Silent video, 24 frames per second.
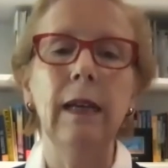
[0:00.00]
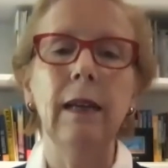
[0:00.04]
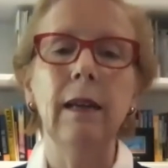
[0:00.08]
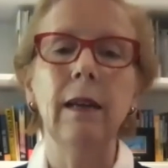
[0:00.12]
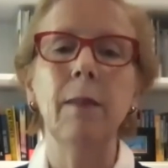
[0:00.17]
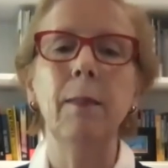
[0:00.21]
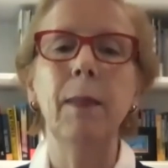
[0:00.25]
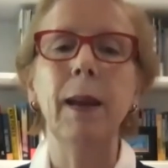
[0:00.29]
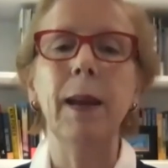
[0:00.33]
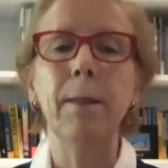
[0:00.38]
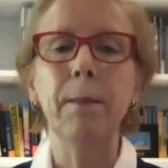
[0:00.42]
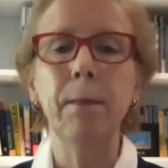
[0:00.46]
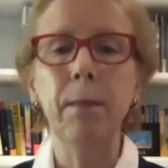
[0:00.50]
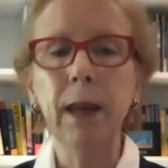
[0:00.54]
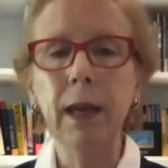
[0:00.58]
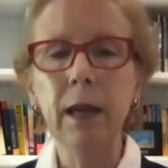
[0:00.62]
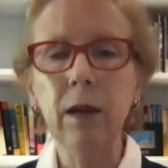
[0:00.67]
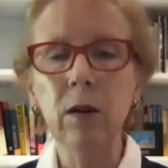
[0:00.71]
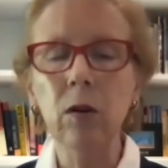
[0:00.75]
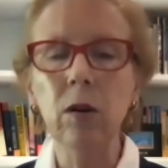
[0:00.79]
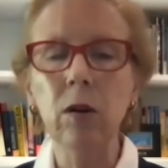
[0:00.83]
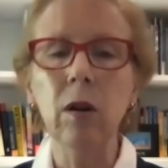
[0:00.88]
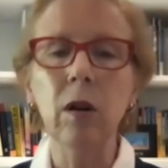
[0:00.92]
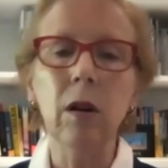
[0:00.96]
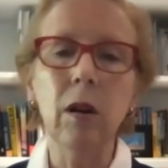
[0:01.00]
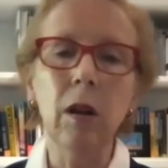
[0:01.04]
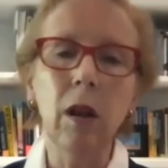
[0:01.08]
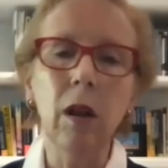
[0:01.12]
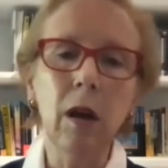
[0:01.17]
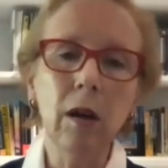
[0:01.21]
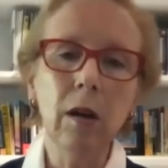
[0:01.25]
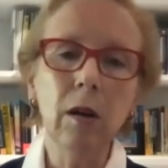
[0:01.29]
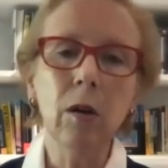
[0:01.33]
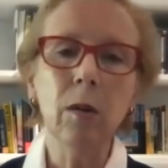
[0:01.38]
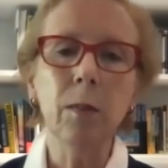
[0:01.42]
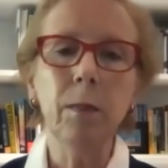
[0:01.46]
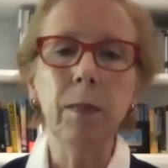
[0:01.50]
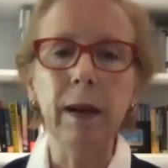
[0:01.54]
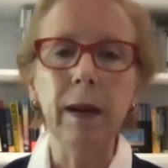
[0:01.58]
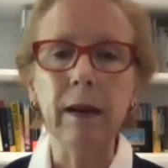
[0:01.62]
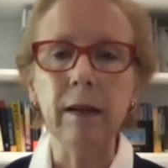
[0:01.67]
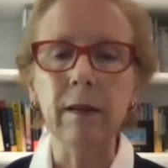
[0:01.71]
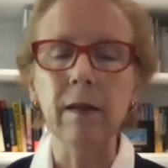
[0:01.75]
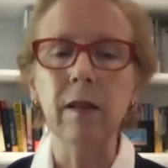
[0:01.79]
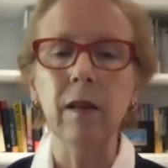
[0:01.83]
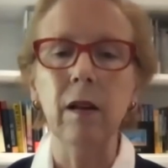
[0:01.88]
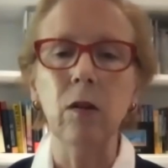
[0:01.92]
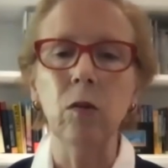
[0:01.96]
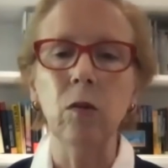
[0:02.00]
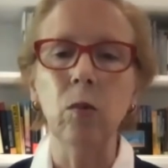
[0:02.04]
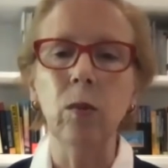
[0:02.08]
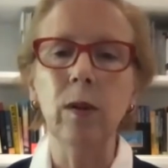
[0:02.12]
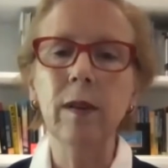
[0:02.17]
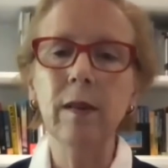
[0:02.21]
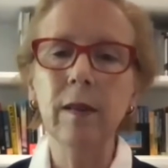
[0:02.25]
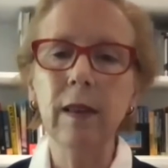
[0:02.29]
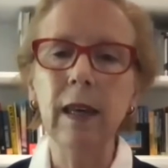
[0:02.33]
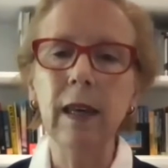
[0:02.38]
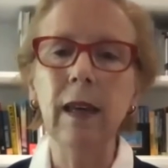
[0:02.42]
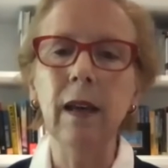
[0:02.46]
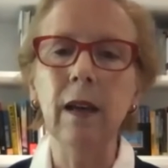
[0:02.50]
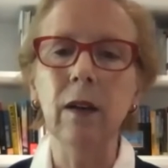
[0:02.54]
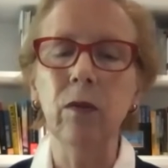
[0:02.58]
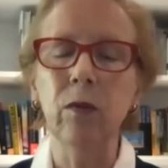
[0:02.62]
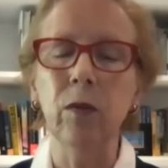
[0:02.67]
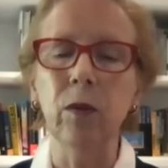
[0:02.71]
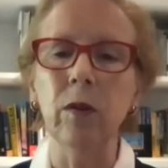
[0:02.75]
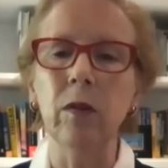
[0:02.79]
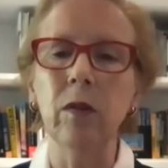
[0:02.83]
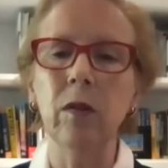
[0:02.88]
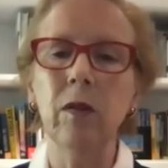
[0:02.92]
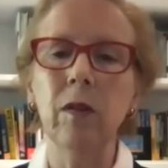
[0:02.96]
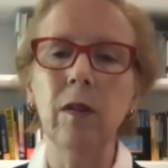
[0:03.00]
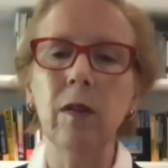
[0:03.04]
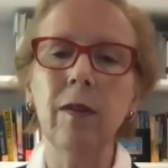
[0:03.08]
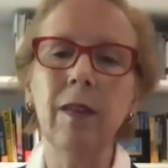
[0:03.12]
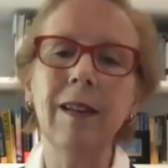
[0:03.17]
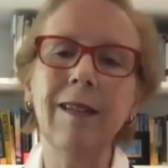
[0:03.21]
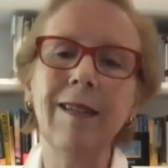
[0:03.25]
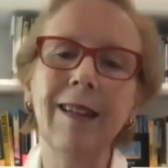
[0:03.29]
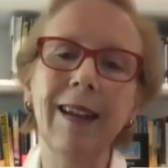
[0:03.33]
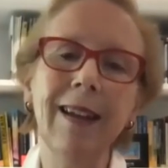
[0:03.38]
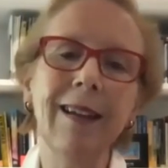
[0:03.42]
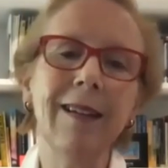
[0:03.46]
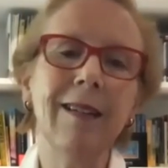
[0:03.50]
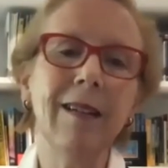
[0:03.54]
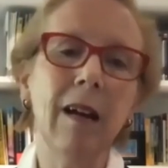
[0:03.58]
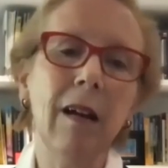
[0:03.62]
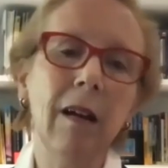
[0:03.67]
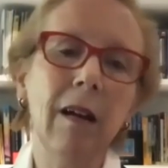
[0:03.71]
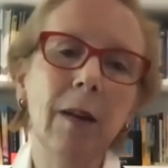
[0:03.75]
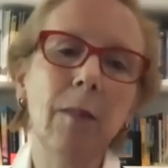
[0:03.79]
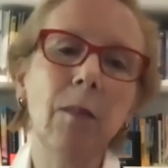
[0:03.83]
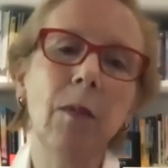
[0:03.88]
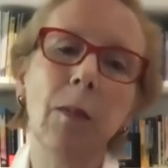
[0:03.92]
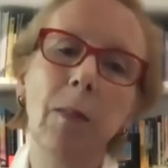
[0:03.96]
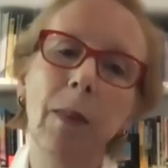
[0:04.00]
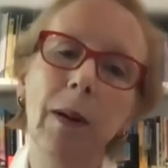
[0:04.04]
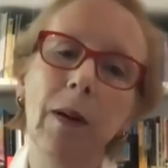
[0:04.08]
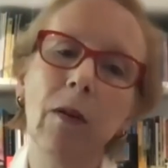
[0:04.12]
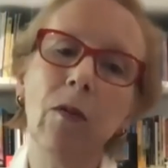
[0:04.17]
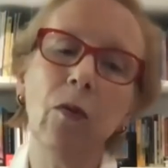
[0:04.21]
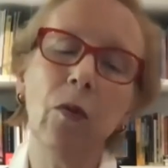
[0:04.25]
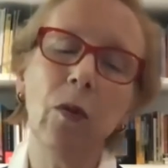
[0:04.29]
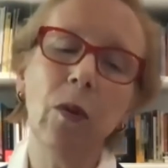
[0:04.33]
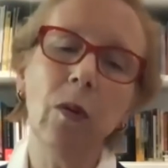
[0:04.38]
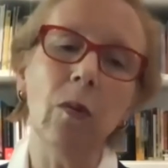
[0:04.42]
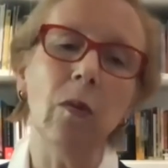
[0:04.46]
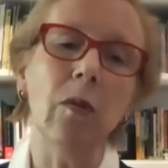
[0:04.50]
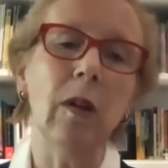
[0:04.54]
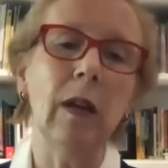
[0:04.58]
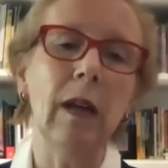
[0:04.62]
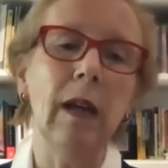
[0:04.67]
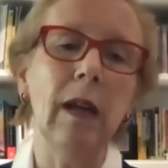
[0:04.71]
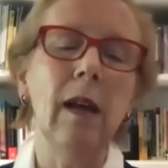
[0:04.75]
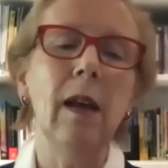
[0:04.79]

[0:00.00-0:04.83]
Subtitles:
to make bigger, longer bets on risky efforts that take time to bear fruit,